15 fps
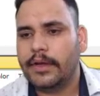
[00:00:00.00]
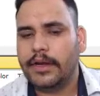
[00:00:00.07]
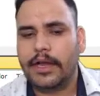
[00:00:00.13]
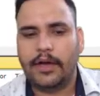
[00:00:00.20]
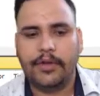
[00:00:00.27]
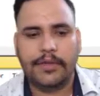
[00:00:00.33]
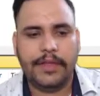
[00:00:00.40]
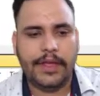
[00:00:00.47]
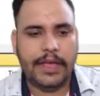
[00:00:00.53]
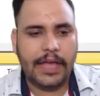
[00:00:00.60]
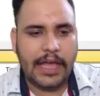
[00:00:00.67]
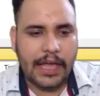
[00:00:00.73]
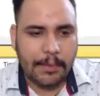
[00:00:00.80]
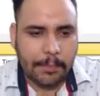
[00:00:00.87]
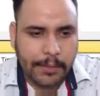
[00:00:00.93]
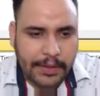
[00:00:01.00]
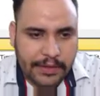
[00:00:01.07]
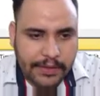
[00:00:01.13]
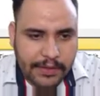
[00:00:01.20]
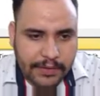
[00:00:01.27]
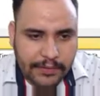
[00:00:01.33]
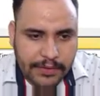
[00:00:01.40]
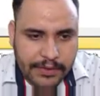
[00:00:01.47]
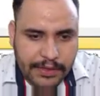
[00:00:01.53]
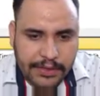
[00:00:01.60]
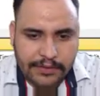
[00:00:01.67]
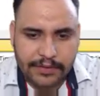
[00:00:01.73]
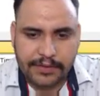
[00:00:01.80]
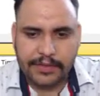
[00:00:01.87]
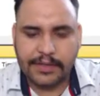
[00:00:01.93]
now they are pinging with
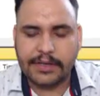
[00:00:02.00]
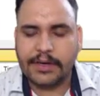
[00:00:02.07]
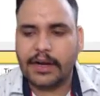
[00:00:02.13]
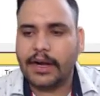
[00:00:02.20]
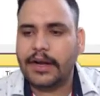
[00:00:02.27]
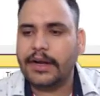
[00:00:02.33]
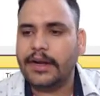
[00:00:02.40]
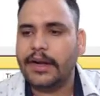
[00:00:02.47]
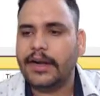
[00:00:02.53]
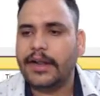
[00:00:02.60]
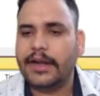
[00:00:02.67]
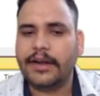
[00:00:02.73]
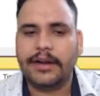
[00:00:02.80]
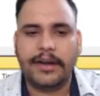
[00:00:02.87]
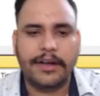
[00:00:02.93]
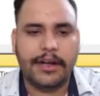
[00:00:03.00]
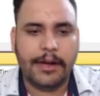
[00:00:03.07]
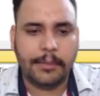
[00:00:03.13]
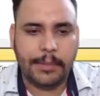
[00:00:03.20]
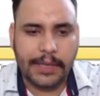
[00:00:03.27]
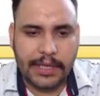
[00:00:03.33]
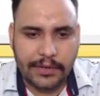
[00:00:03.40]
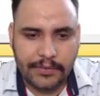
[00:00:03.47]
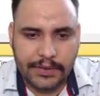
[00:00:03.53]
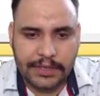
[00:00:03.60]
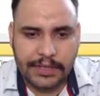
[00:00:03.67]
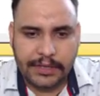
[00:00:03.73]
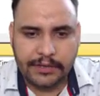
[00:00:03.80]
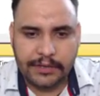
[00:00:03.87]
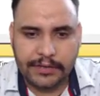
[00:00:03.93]
each other, 100 and 100 ping with
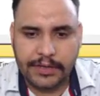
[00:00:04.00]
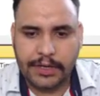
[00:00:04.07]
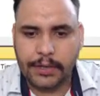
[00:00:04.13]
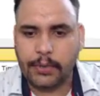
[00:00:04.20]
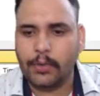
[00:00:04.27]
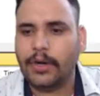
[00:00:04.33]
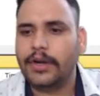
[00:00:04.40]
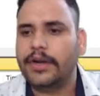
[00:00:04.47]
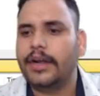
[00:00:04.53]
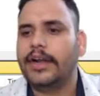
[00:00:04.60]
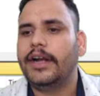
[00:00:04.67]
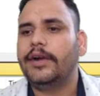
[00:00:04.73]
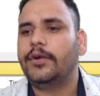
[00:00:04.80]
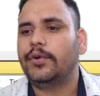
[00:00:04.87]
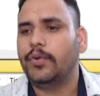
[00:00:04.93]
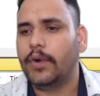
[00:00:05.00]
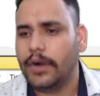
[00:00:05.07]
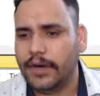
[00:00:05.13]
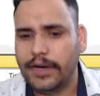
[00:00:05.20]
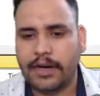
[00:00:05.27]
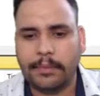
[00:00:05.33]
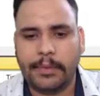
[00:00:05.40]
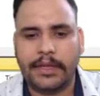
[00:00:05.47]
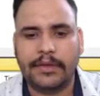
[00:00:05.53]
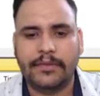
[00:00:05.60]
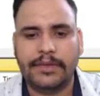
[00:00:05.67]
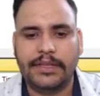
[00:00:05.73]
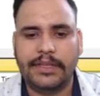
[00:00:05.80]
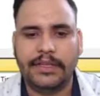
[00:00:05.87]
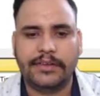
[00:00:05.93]
each other, 200 and 200 ping
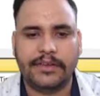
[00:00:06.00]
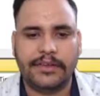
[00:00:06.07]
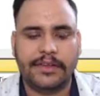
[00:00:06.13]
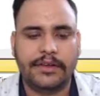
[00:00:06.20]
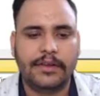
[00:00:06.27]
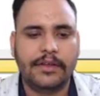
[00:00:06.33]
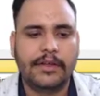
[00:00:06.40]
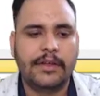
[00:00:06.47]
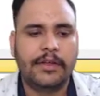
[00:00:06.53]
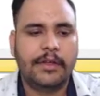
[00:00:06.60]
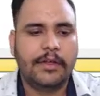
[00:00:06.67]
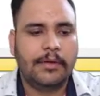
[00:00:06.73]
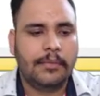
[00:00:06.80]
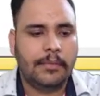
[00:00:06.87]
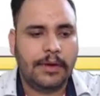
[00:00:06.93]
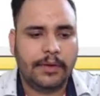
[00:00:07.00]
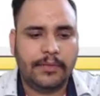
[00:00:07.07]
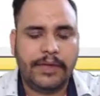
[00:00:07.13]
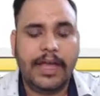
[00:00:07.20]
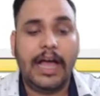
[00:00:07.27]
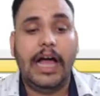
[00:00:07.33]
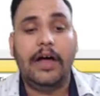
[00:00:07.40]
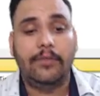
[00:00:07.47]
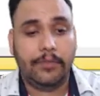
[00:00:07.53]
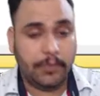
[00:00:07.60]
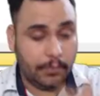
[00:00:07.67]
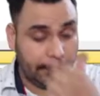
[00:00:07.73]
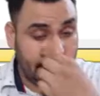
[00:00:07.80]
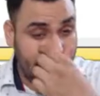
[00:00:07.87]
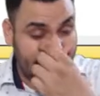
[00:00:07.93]
with each other, but we have
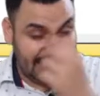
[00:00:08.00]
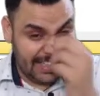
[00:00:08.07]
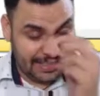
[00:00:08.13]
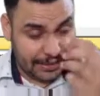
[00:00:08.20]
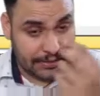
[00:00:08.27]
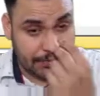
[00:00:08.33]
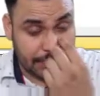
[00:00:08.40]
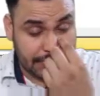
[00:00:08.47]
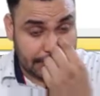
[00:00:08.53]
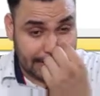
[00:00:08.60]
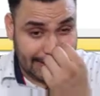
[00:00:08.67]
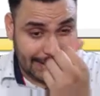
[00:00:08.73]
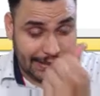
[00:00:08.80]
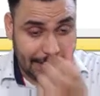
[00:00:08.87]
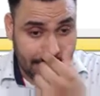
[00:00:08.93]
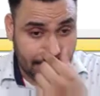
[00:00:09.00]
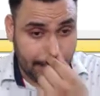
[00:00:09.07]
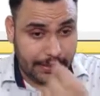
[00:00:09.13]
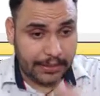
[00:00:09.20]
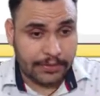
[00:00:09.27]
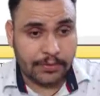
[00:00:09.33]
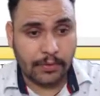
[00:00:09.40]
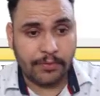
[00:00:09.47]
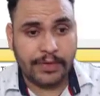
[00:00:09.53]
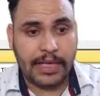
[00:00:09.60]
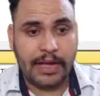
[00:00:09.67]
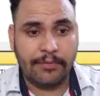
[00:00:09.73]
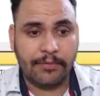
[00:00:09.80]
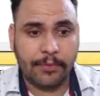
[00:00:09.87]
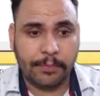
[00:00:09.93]
to make inter-switch connectivity, so we
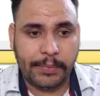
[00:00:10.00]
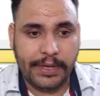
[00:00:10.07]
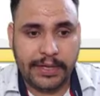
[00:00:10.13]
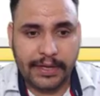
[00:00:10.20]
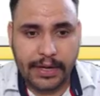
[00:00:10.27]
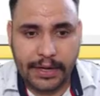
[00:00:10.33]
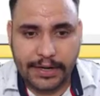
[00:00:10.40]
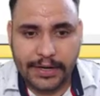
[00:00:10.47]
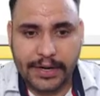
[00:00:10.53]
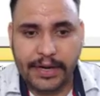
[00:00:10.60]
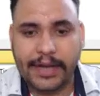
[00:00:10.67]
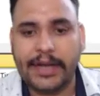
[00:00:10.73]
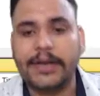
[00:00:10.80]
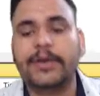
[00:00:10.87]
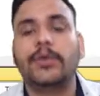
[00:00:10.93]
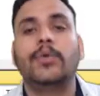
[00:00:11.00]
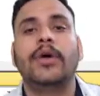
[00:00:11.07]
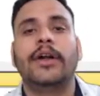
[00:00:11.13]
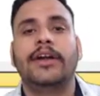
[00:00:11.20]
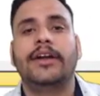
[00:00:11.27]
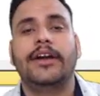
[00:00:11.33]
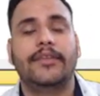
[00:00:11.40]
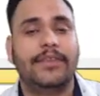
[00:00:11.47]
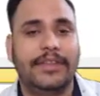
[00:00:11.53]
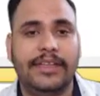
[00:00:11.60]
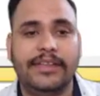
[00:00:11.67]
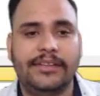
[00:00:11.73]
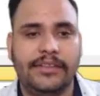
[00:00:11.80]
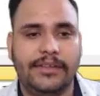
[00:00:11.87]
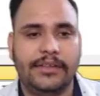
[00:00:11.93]
have to ping 100 and 200 with
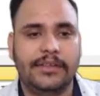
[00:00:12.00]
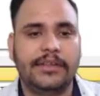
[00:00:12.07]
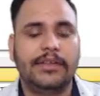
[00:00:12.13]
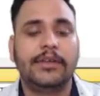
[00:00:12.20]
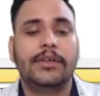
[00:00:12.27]
each other.